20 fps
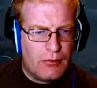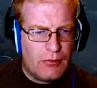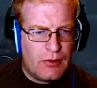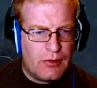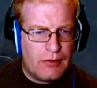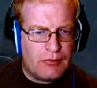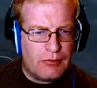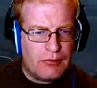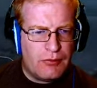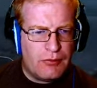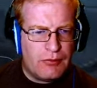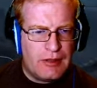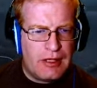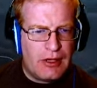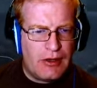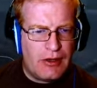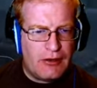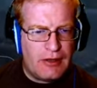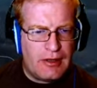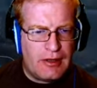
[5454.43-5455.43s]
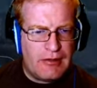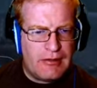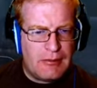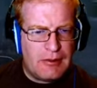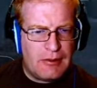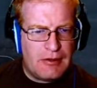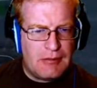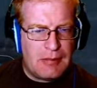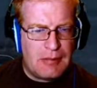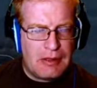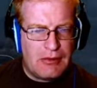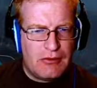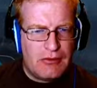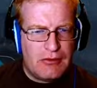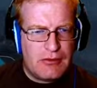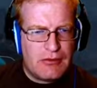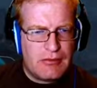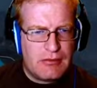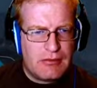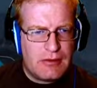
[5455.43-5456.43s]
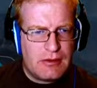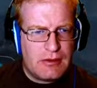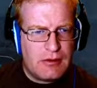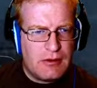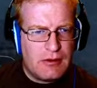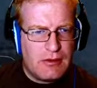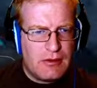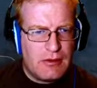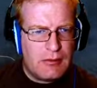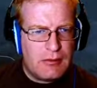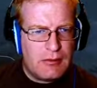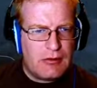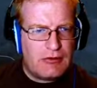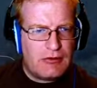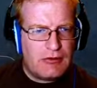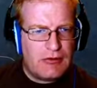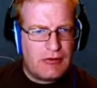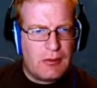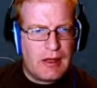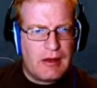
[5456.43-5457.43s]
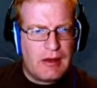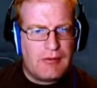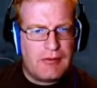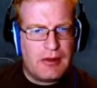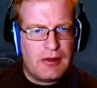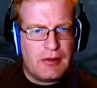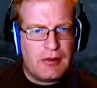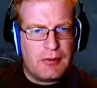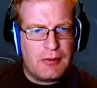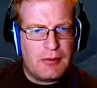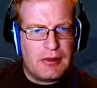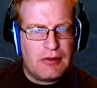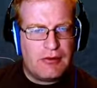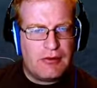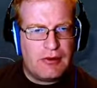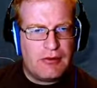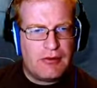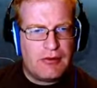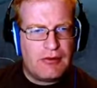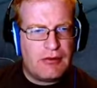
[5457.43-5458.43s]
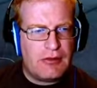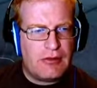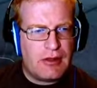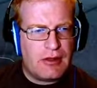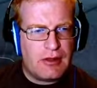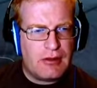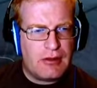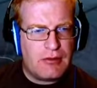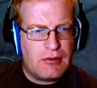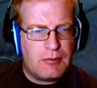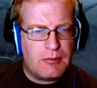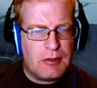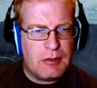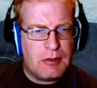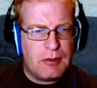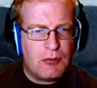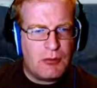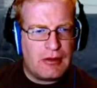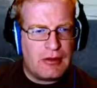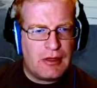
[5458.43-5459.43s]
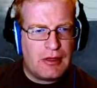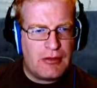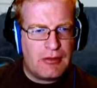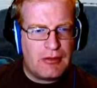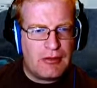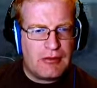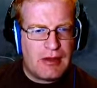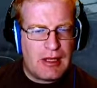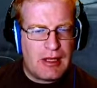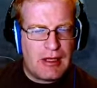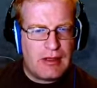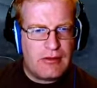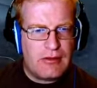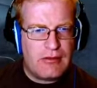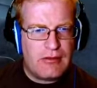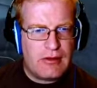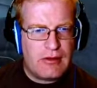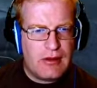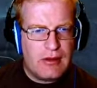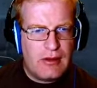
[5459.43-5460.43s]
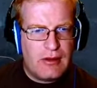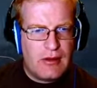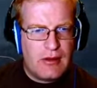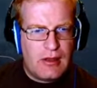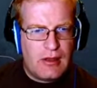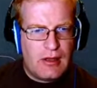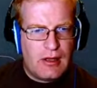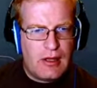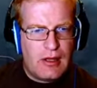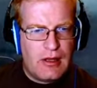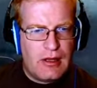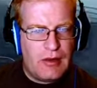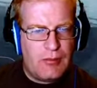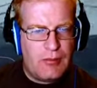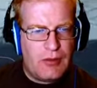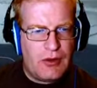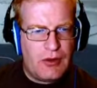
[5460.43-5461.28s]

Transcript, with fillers: we have to recalculate some of these belts to make sure that we have enough materials uh, being brought down these lines, and then